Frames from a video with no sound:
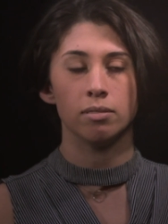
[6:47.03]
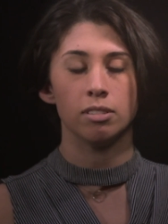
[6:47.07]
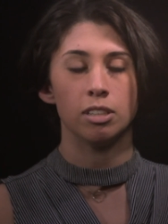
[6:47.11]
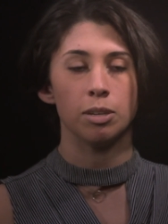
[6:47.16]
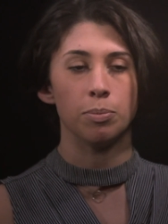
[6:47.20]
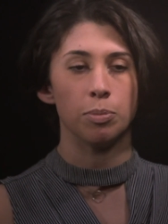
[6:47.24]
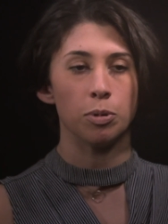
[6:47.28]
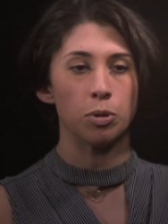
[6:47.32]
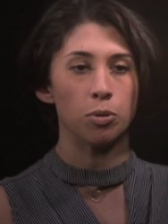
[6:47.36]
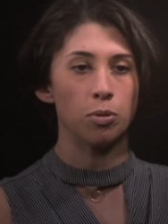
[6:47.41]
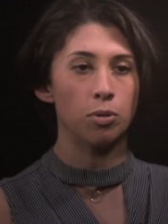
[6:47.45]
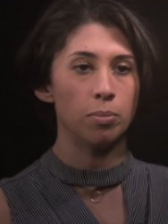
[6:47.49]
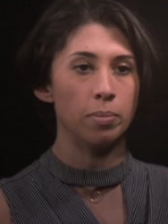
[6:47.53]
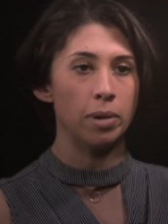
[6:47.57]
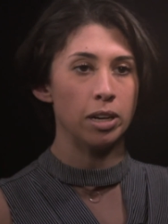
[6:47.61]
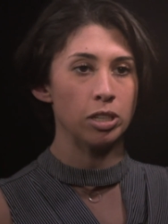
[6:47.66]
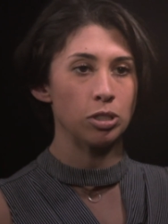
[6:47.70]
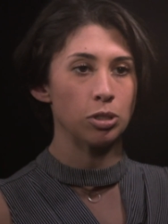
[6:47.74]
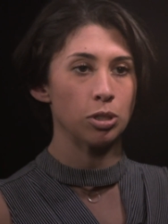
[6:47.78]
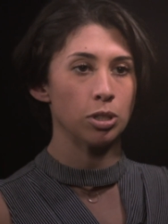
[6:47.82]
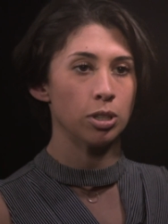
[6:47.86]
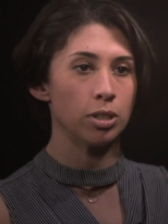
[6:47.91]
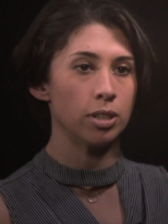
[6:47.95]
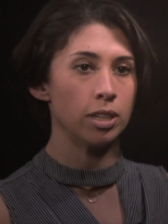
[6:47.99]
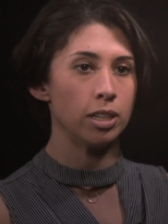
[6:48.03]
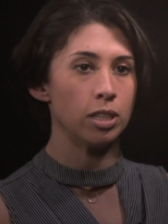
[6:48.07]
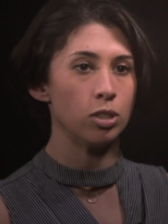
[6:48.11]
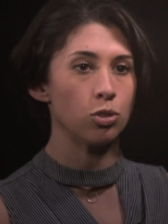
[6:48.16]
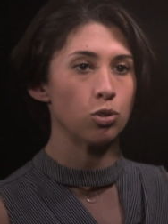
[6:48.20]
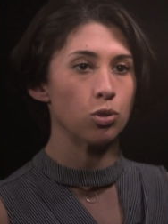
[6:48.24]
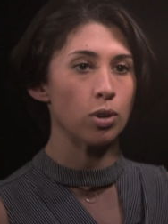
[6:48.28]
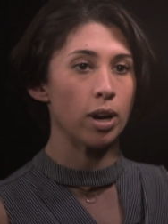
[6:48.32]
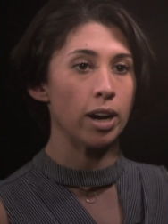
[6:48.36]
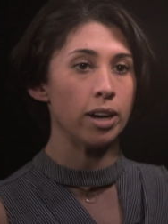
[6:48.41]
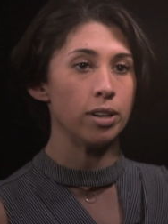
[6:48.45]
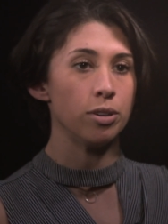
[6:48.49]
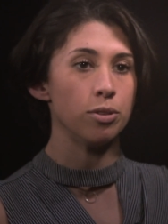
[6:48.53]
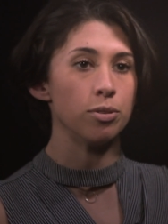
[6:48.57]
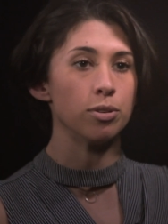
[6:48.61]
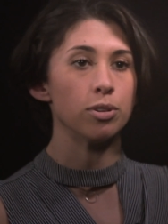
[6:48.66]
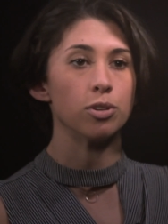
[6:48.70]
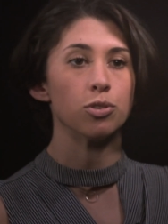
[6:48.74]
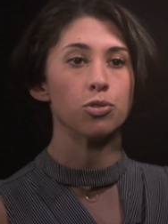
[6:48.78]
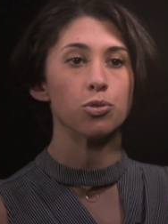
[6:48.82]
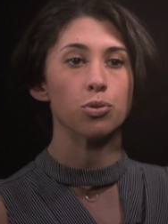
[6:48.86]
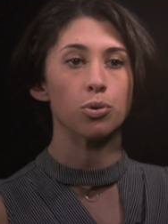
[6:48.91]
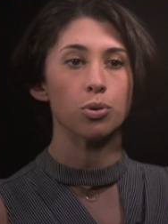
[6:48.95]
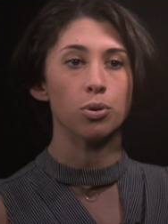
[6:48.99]
typical measure in trying to
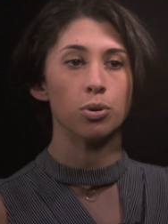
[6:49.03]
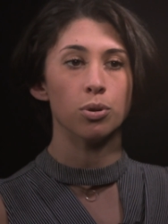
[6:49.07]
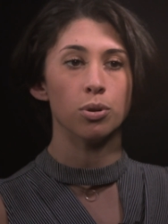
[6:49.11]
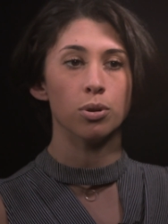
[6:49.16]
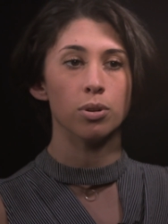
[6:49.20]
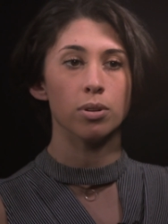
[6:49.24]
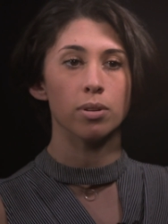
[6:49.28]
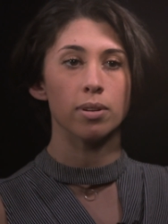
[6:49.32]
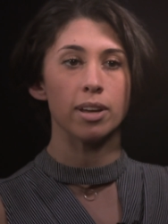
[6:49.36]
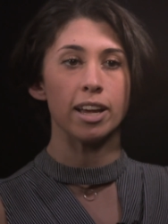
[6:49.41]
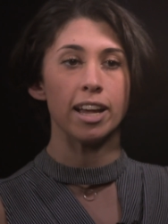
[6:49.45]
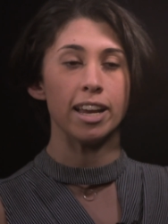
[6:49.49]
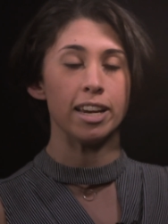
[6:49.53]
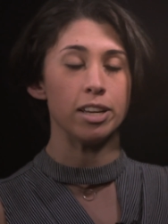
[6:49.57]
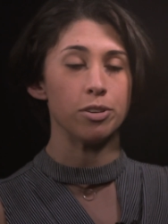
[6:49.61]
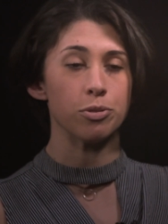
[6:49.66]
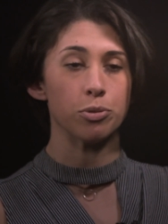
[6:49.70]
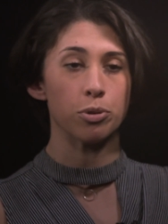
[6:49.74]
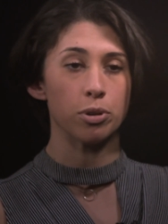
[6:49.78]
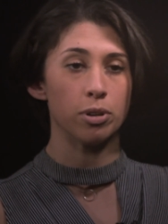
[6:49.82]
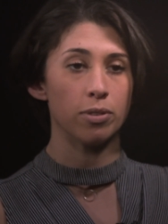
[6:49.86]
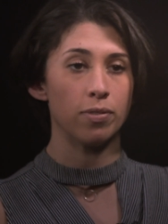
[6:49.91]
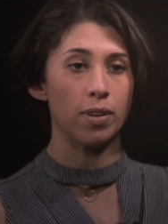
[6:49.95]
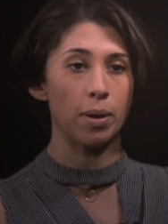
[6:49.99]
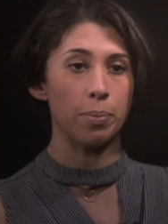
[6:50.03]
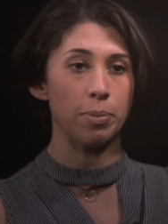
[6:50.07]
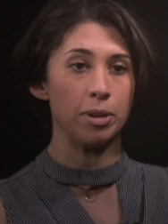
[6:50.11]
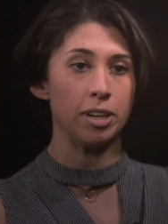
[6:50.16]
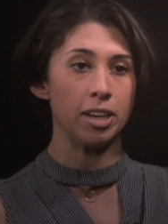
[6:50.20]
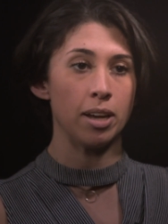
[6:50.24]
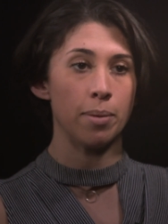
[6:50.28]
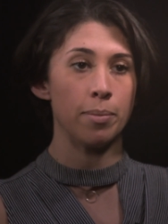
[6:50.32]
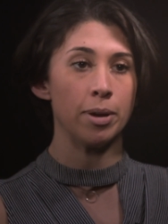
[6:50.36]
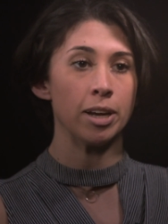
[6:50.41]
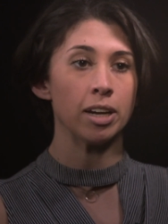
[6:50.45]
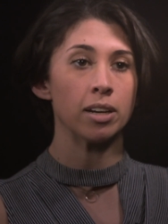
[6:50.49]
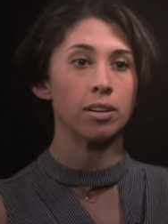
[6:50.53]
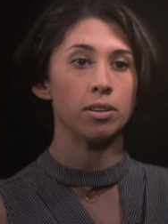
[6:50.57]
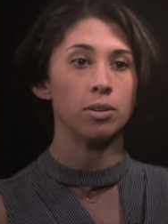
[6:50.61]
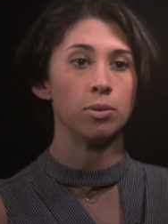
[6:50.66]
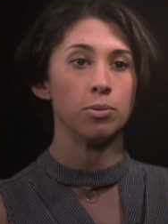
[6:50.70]
control any sort of epidemic.